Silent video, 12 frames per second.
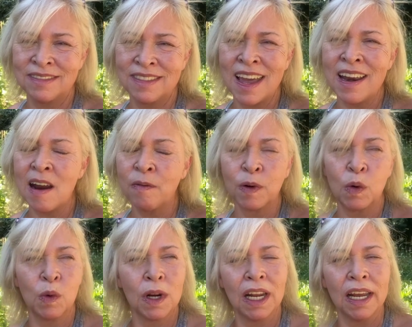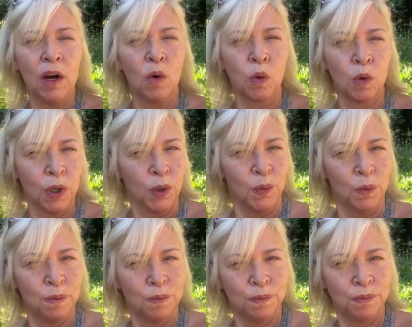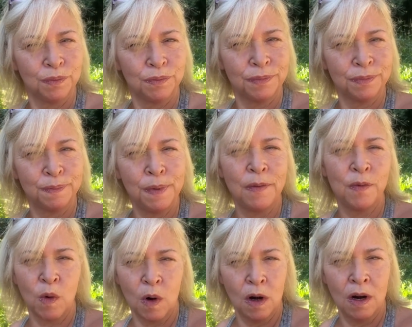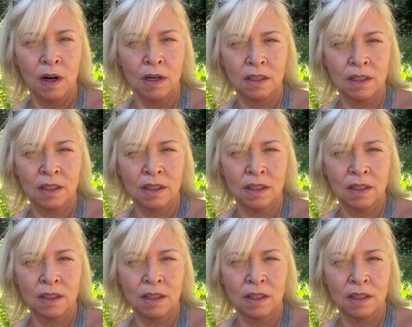they never really grew before